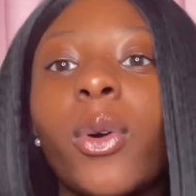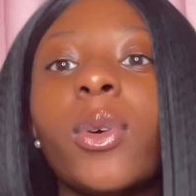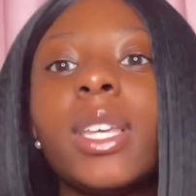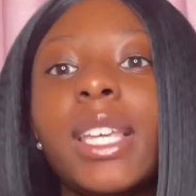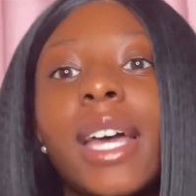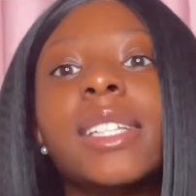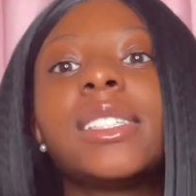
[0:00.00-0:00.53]

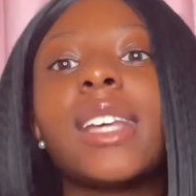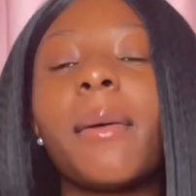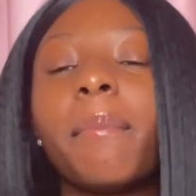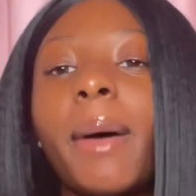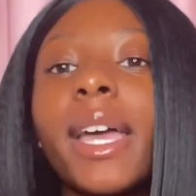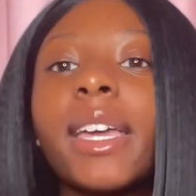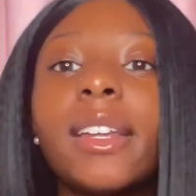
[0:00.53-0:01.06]
Yes,
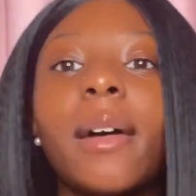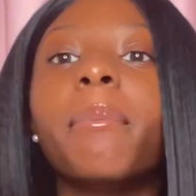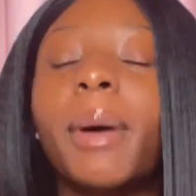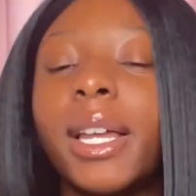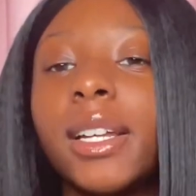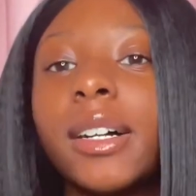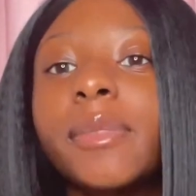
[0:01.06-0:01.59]
I'm back and I'm
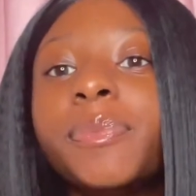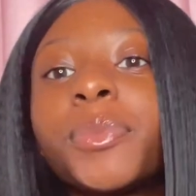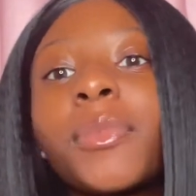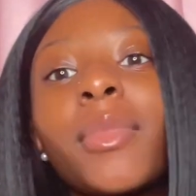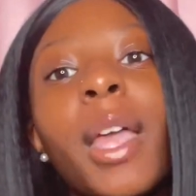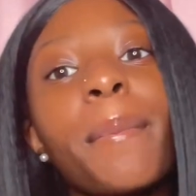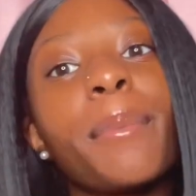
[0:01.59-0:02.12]
better.
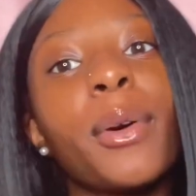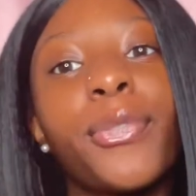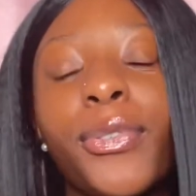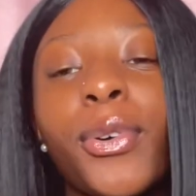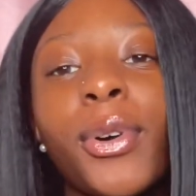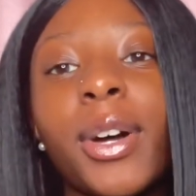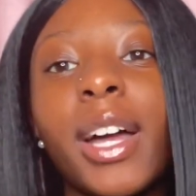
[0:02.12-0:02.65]

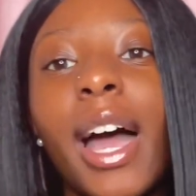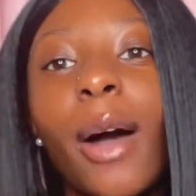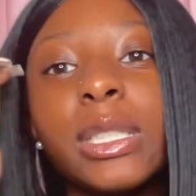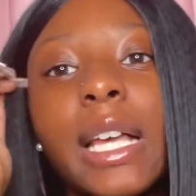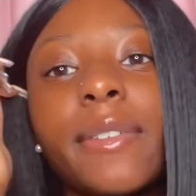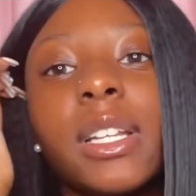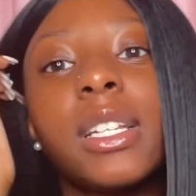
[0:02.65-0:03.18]
Before, I
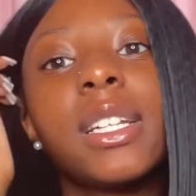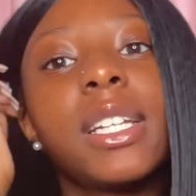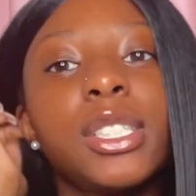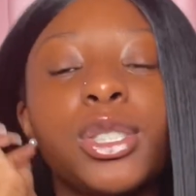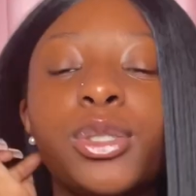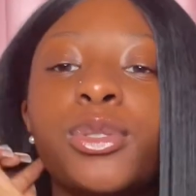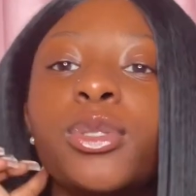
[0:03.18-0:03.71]
was having a little
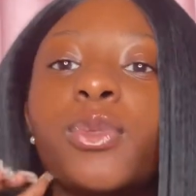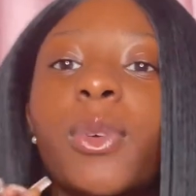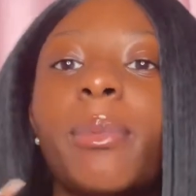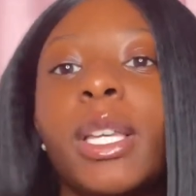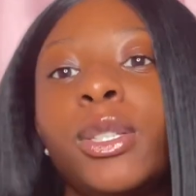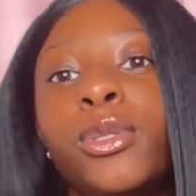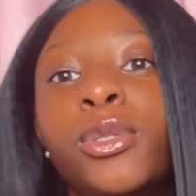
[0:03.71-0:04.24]
issues with
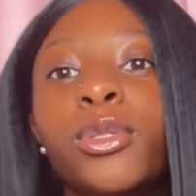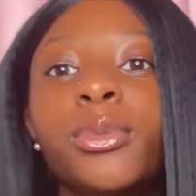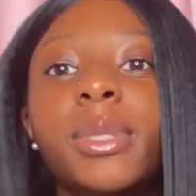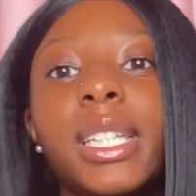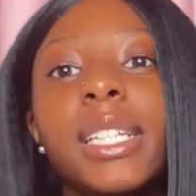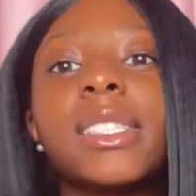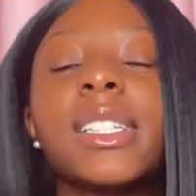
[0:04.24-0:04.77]
my YouTube
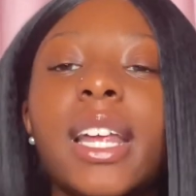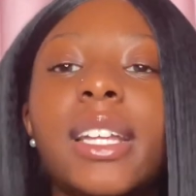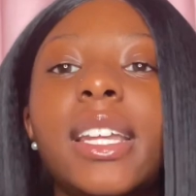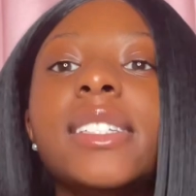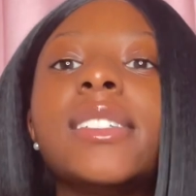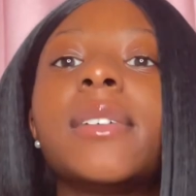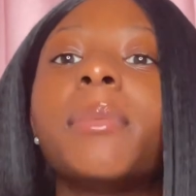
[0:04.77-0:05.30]
and things of that
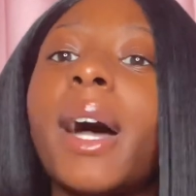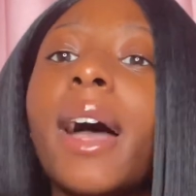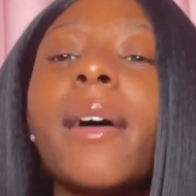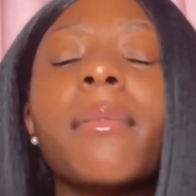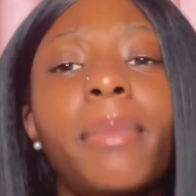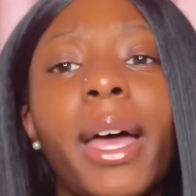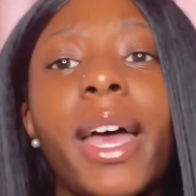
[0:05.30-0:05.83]
nature, but
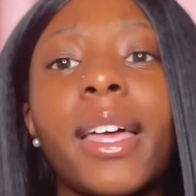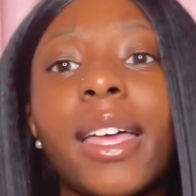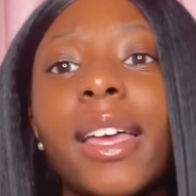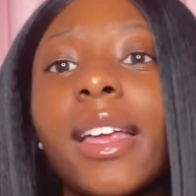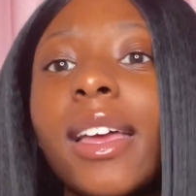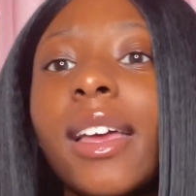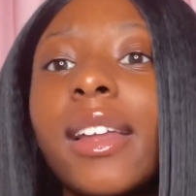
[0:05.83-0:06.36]
I am back
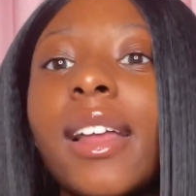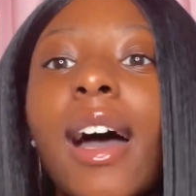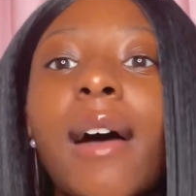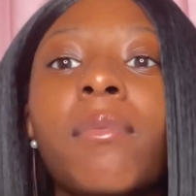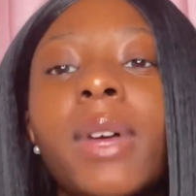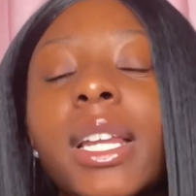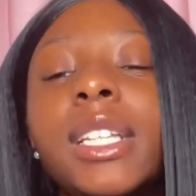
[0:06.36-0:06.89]
and
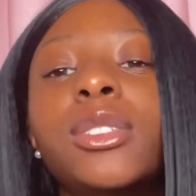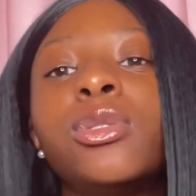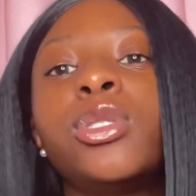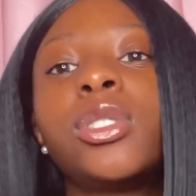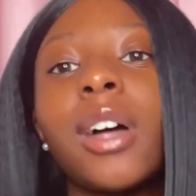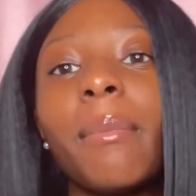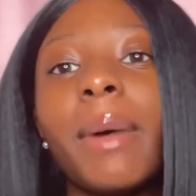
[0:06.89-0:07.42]
I'm ready to
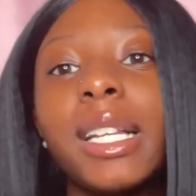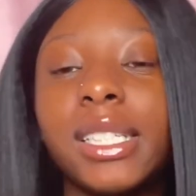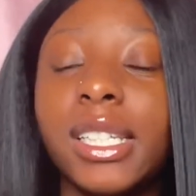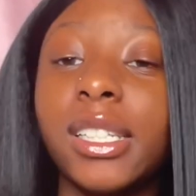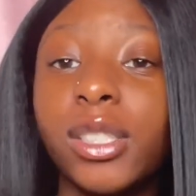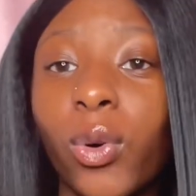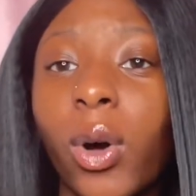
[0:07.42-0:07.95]
start my
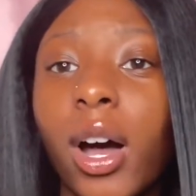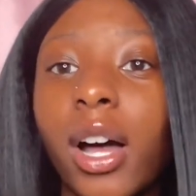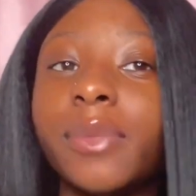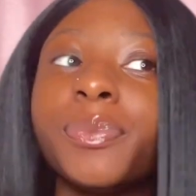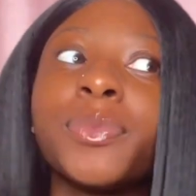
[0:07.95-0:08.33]
cheese squad.